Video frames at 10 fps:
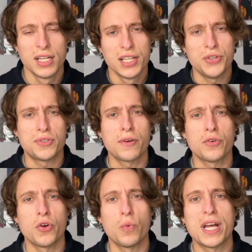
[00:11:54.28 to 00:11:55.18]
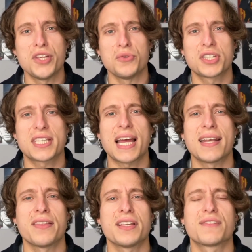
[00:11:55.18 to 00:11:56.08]
You don't know where you
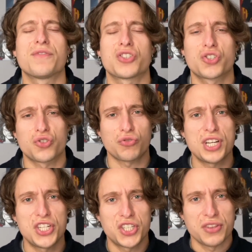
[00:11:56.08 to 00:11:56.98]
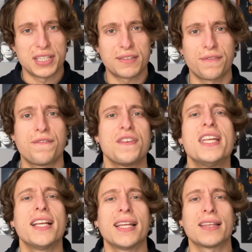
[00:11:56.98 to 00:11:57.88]
stand, and this frustration, this
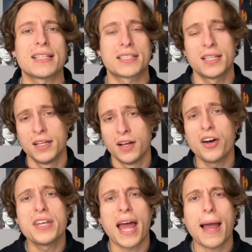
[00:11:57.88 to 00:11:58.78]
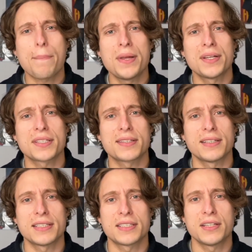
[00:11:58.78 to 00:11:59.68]
feeling, this unhappiness that
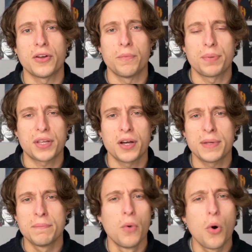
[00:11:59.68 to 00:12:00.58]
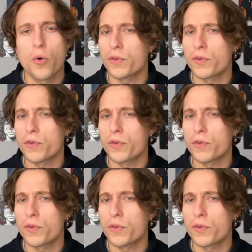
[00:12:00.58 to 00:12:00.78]
is, you know, becoming more